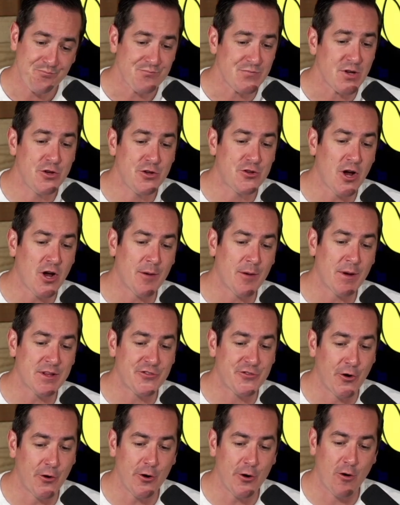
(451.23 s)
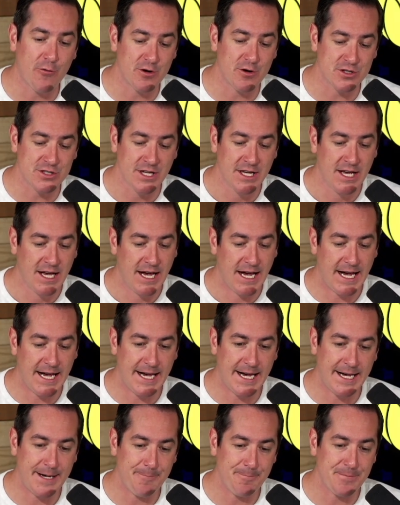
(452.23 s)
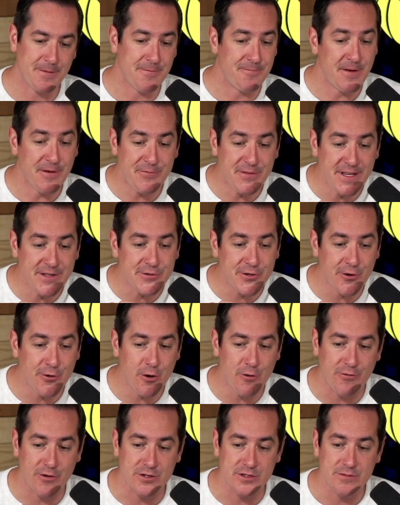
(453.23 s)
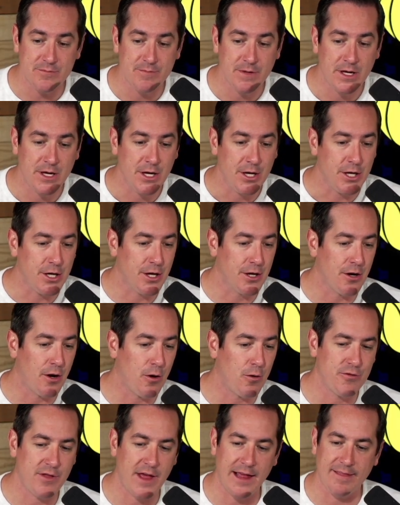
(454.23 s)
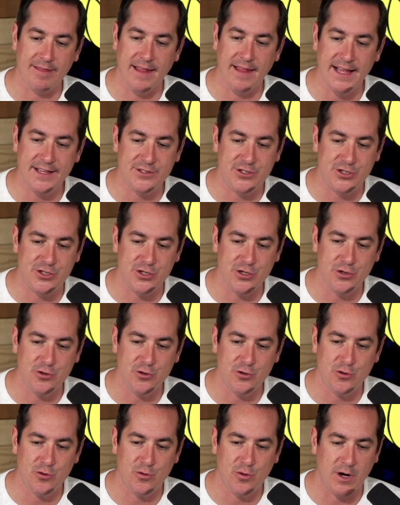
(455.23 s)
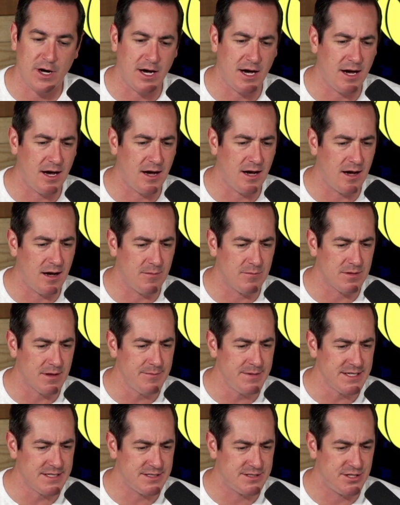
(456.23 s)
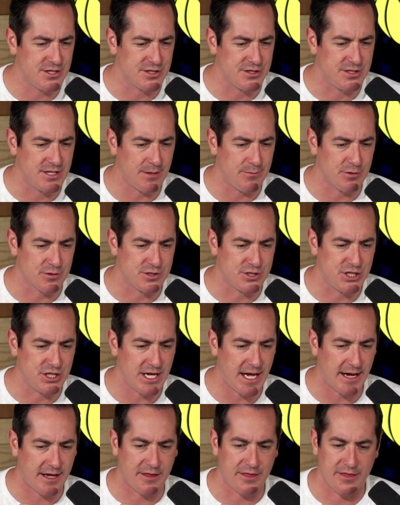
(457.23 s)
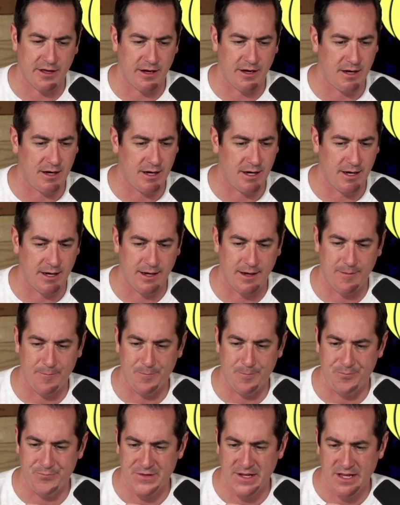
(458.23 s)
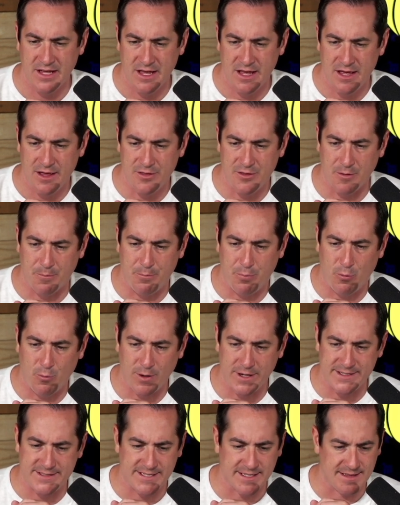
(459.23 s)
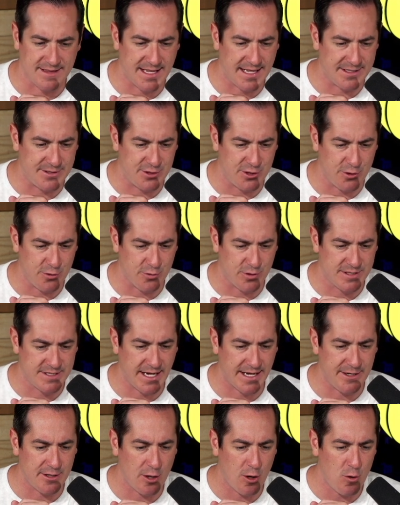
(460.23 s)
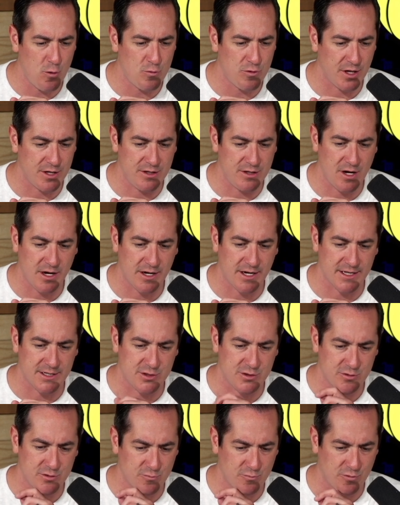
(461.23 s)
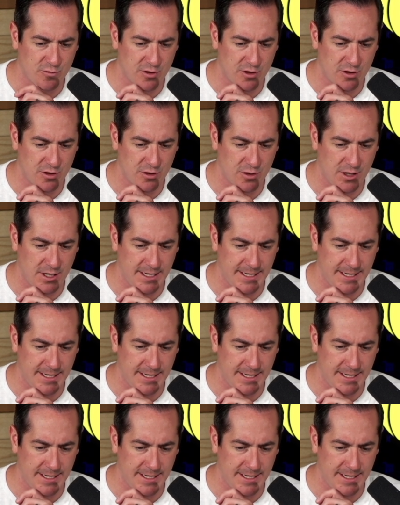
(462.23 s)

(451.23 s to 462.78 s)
you talk about the turnovers, 15 turnovers, that led to, let me just double check the points it led to, because I know the Nuggets were,